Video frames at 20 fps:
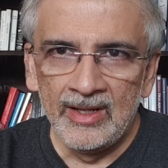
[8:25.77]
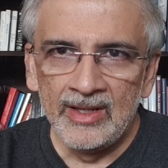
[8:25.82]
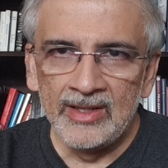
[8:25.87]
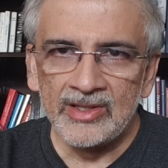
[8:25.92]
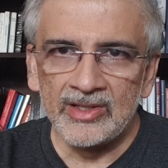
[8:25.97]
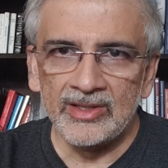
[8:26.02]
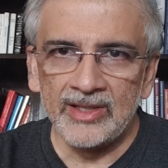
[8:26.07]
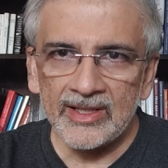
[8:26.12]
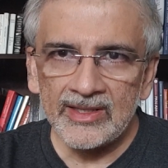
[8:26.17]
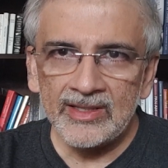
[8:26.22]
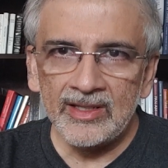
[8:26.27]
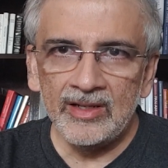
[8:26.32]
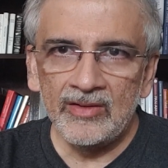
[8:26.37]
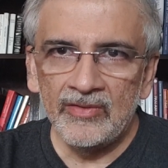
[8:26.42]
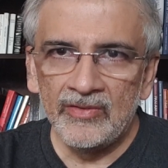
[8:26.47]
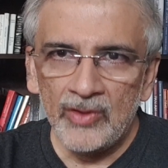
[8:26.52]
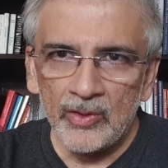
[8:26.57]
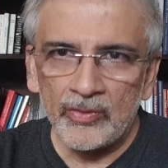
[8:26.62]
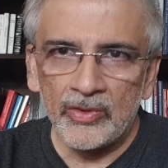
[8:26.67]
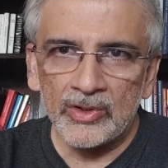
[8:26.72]
So that's it,
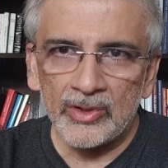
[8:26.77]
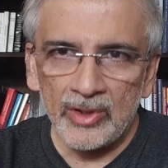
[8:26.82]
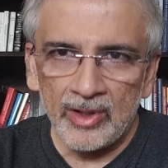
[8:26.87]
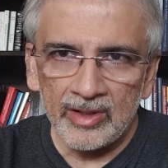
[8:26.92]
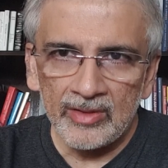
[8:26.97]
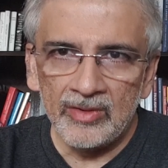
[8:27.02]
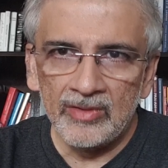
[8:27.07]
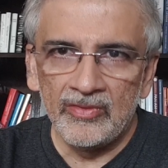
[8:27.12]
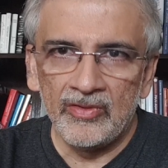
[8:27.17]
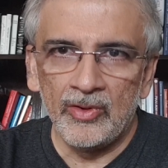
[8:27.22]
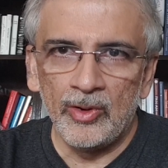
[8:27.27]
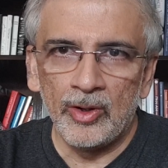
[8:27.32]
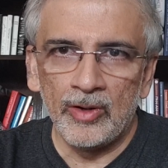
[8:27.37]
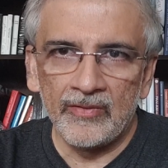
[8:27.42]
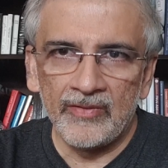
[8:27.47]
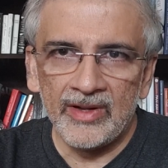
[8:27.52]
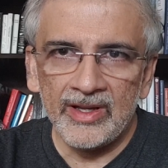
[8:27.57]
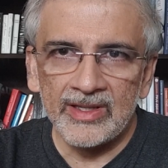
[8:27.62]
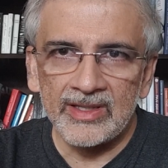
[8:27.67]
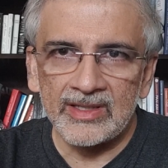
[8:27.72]
food for thought for all
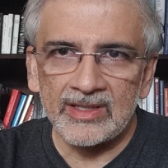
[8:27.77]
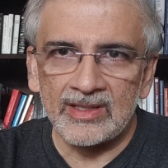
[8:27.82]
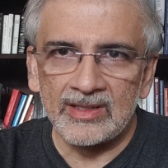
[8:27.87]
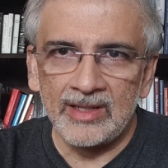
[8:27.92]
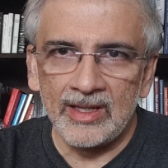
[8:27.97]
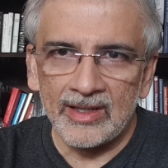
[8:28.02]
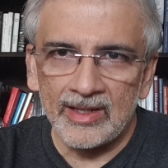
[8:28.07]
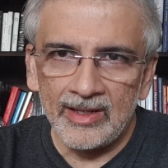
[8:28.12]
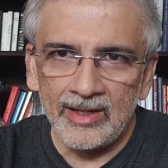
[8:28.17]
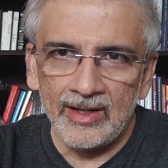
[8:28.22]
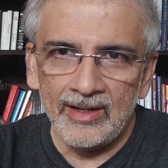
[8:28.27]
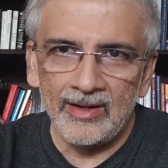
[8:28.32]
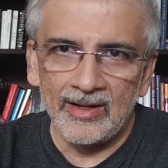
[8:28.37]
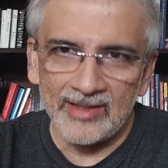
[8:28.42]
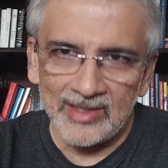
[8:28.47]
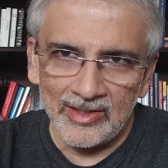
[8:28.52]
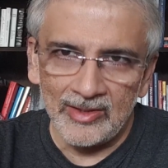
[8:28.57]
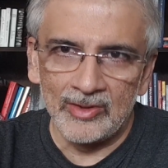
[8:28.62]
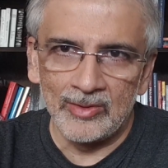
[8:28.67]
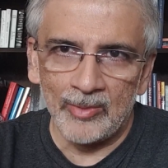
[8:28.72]
of us. Take care
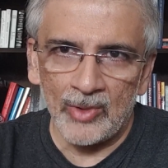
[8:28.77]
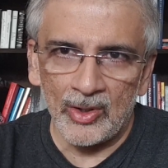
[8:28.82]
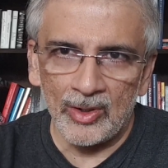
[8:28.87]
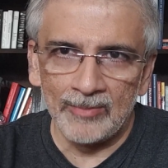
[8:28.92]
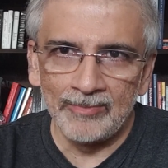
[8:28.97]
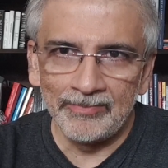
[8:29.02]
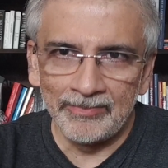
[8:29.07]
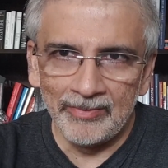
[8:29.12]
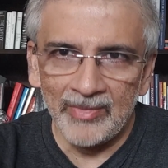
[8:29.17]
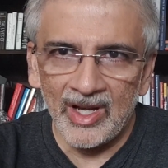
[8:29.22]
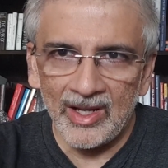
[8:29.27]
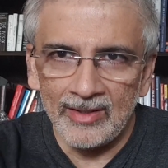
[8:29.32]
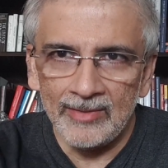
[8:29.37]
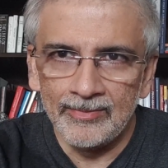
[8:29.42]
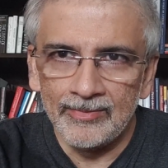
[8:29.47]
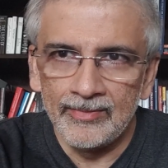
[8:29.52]
and see you tomorrow. Bye.